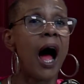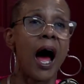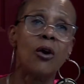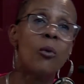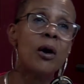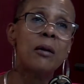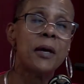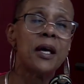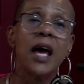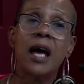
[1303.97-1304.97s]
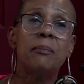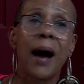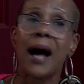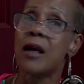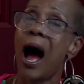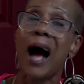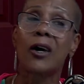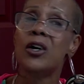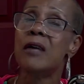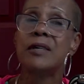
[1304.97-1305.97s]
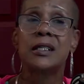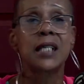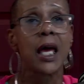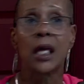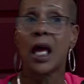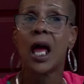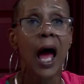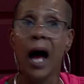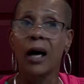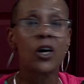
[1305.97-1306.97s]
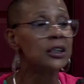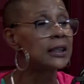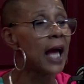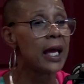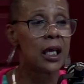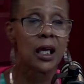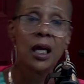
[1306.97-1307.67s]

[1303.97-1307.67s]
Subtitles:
don't want to be hit by y'all. I couldn't even take it. I couldn't take it.